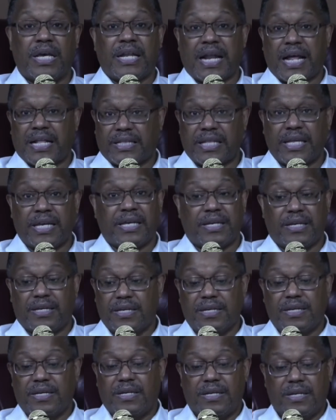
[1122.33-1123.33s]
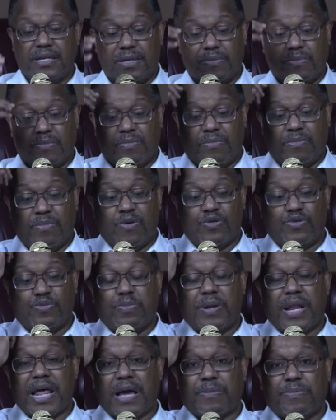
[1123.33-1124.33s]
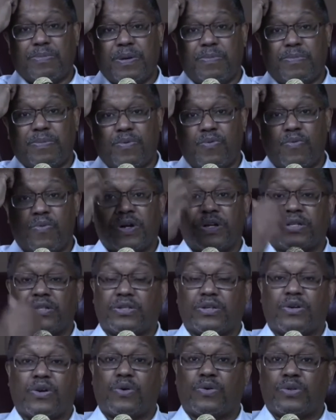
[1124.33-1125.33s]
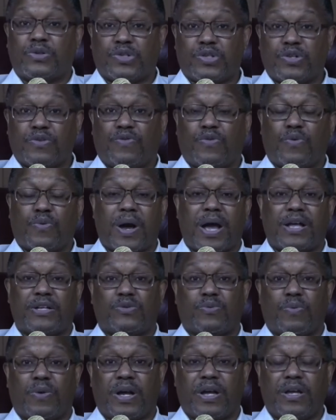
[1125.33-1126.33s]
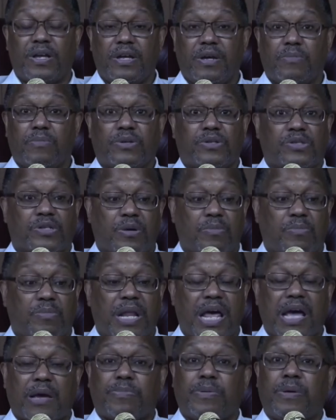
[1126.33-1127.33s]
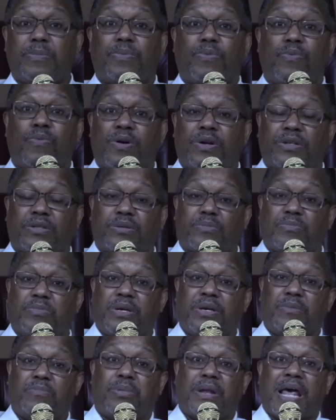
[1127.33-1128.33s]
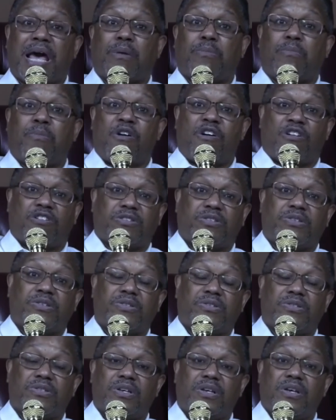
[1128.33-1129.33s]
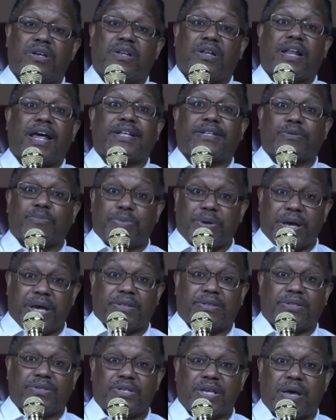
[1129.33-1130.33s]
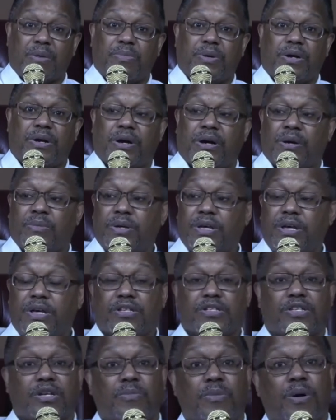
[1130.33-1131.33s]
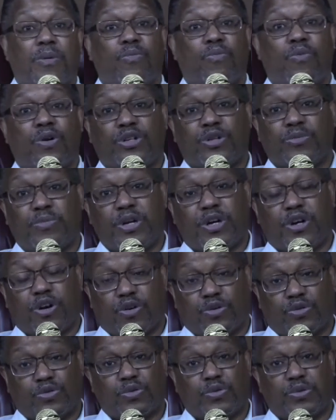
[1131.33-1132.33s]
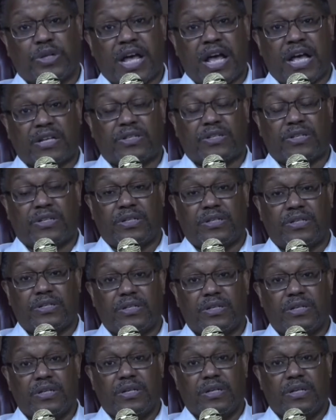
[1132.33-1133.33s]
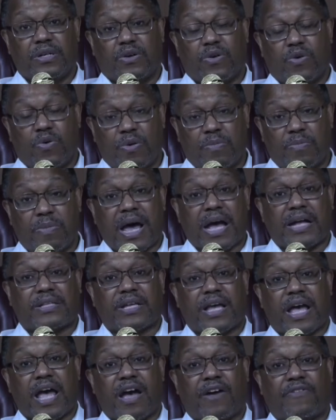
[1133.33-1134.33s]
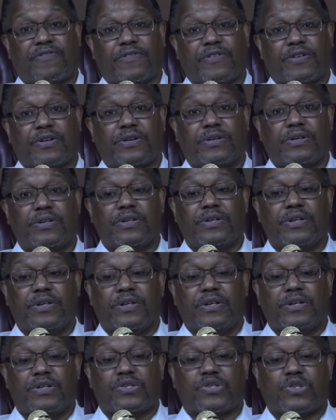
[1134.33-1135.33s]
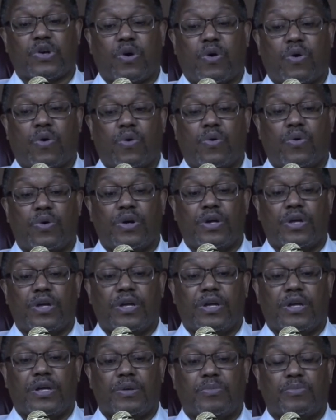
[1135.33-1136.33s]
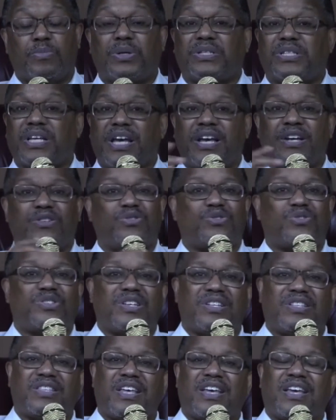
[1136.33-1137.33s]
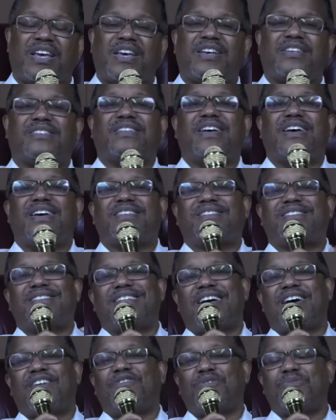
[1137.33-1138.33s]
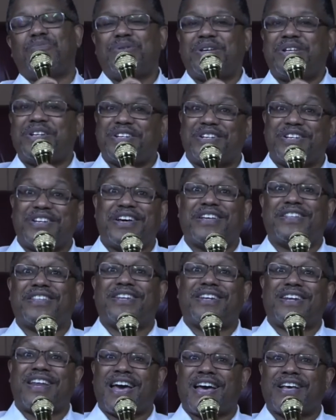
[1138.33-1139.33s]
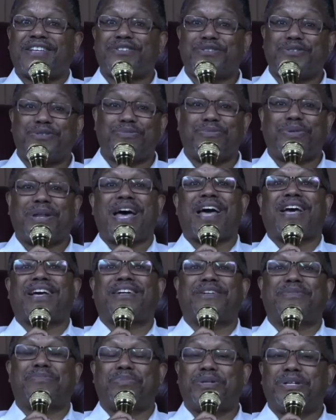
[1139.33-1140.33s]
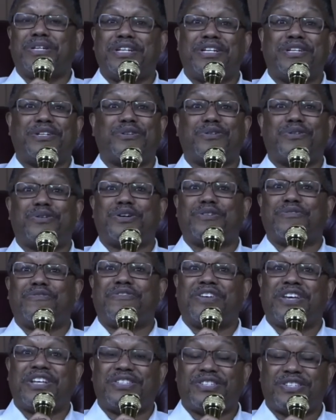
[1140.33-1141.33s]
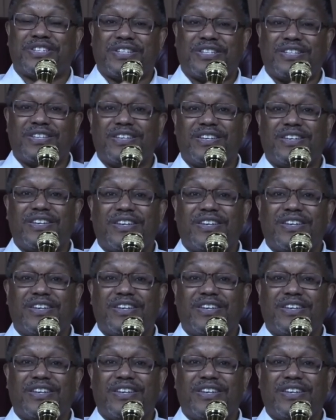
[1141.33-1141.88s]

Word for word: And I think most black people wanted to go the civil rights way. But some black people wanted to be black Marxists like the Panthers had become. Some of them wanted to be cultural nationalists, going back to Africa. So, but the interesting thing is, there has never been another national black political convention.